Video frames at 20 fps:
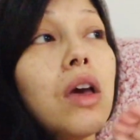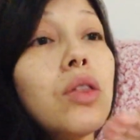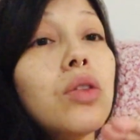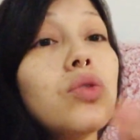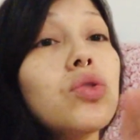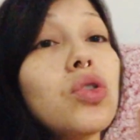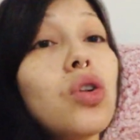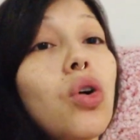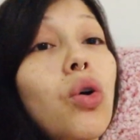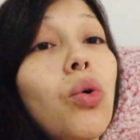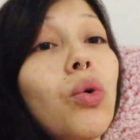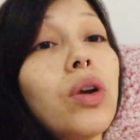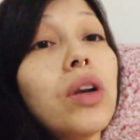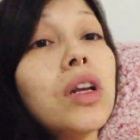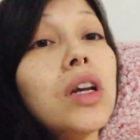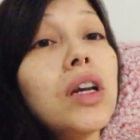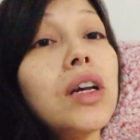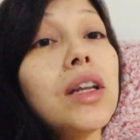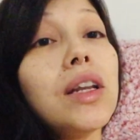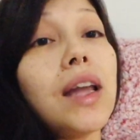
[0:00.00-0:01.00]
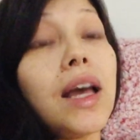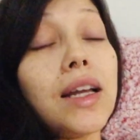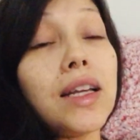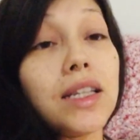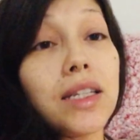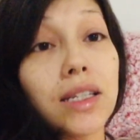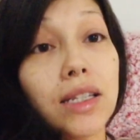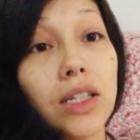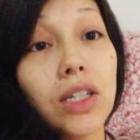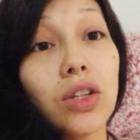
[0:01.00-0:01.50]
There's a cord
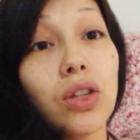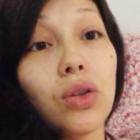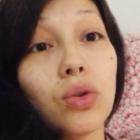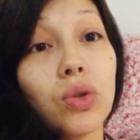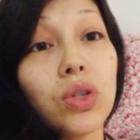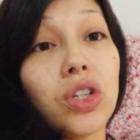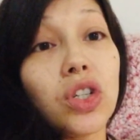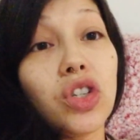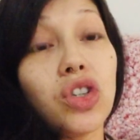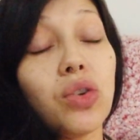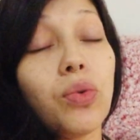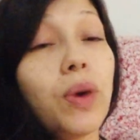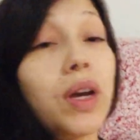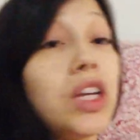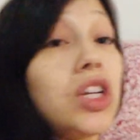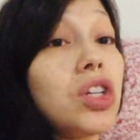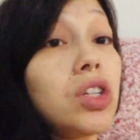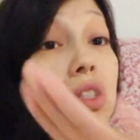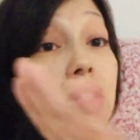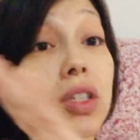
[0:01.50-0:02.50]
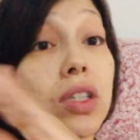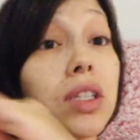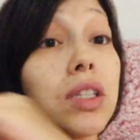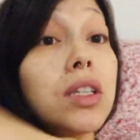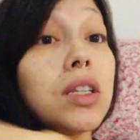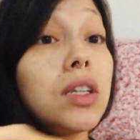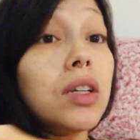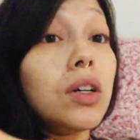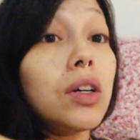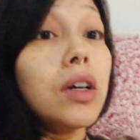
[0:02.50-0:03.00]
connected to those situations
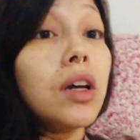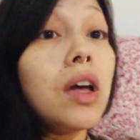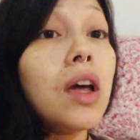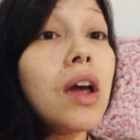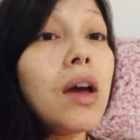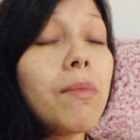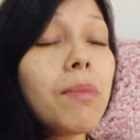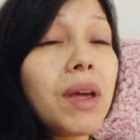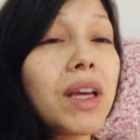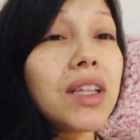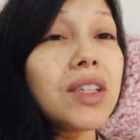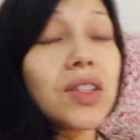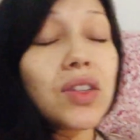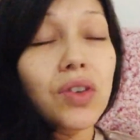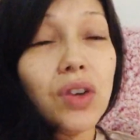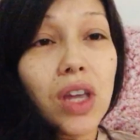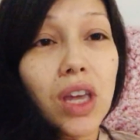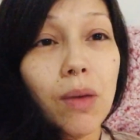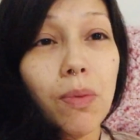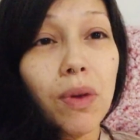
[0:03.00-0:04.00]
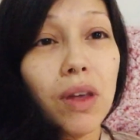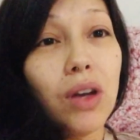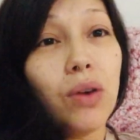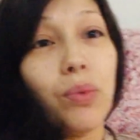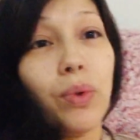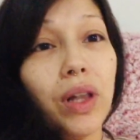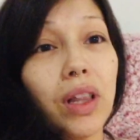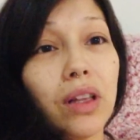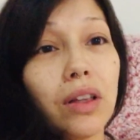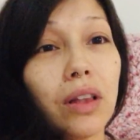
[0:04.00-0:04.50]
still, because they're keeping
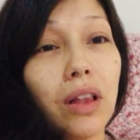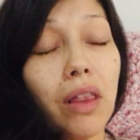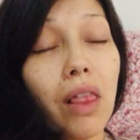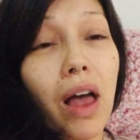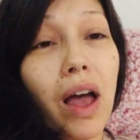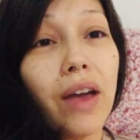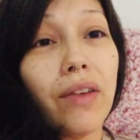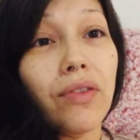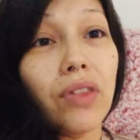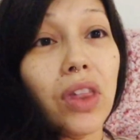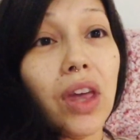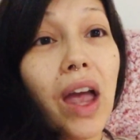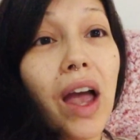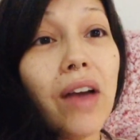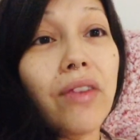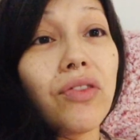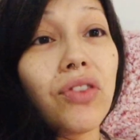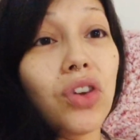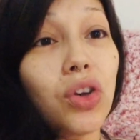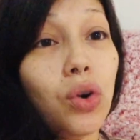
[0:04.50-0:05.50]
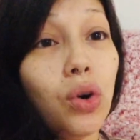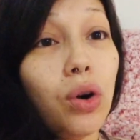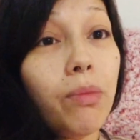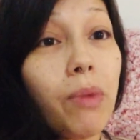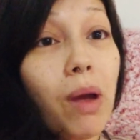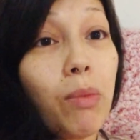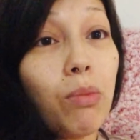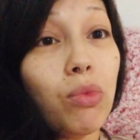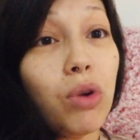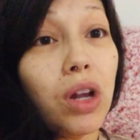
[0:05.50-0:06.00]
it well and alive. They have your
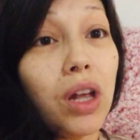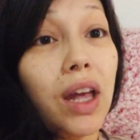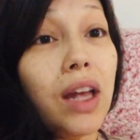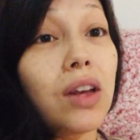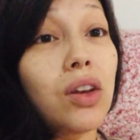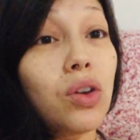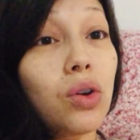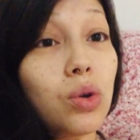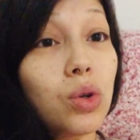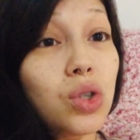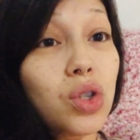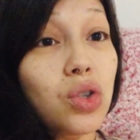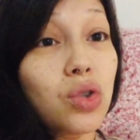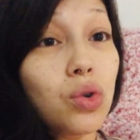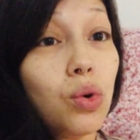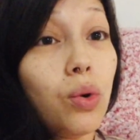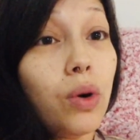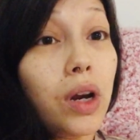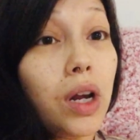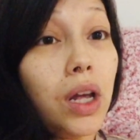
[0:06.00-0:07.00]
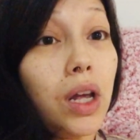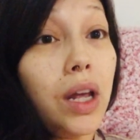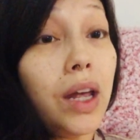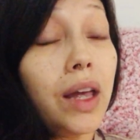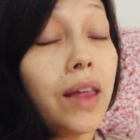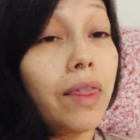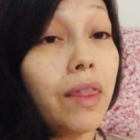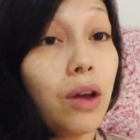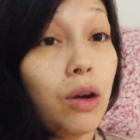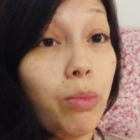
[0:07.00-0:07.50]
memory and your story
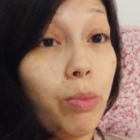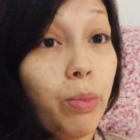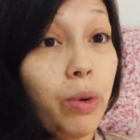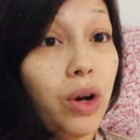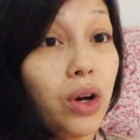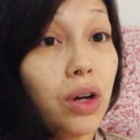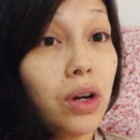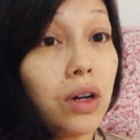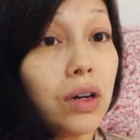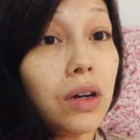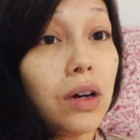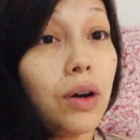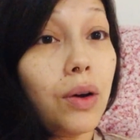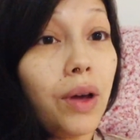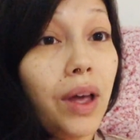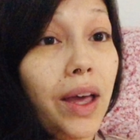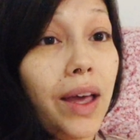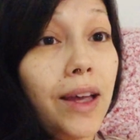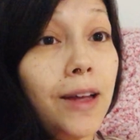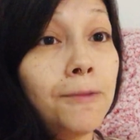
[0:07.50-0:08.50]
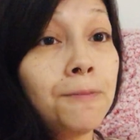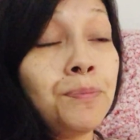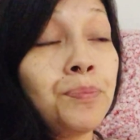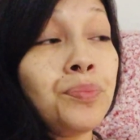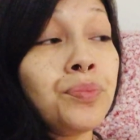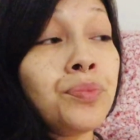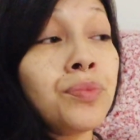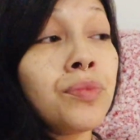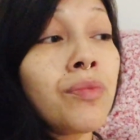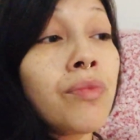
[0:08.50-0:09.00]
in their book, okay?
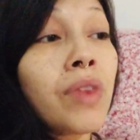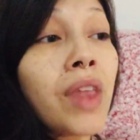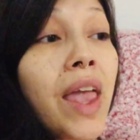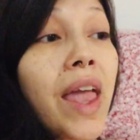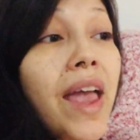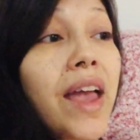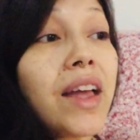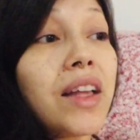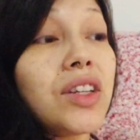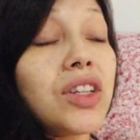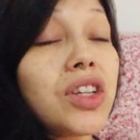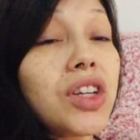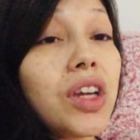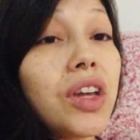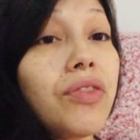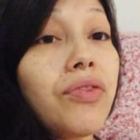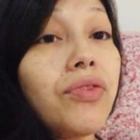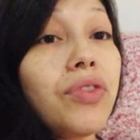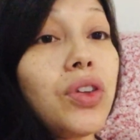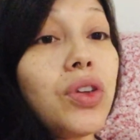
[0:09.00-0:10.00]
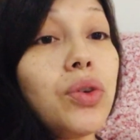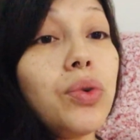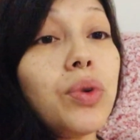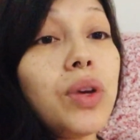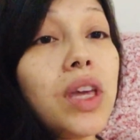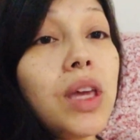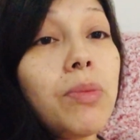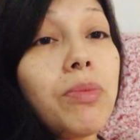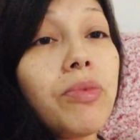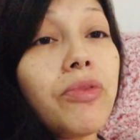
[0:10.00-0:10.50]
And if you
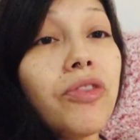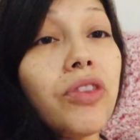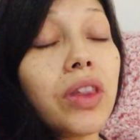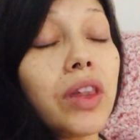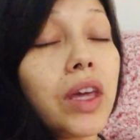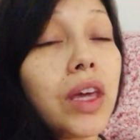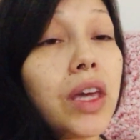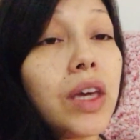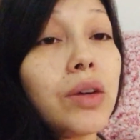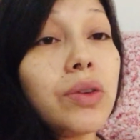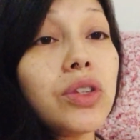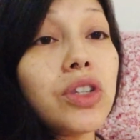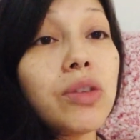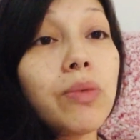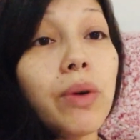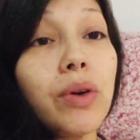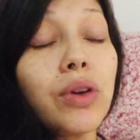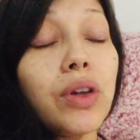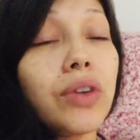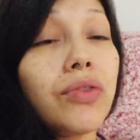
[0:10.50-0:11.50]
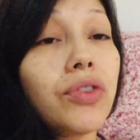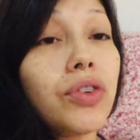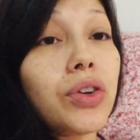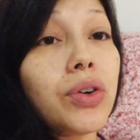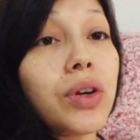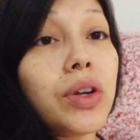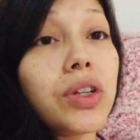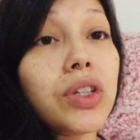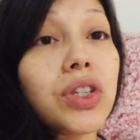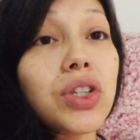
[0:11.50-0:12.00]
keep feeling guilt about it, if
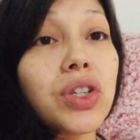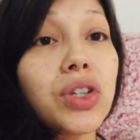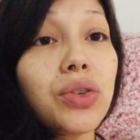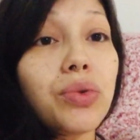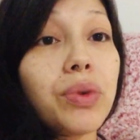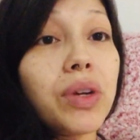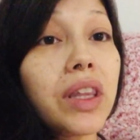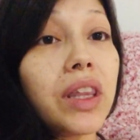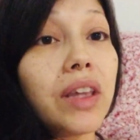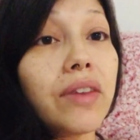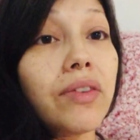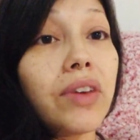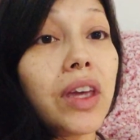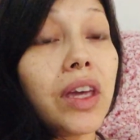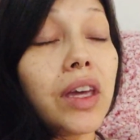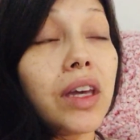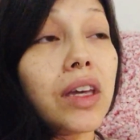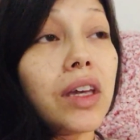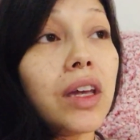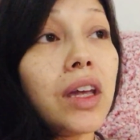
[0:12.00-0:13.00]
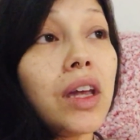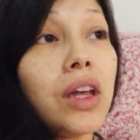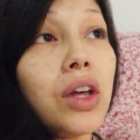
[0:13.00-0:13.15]
you're still reliving it,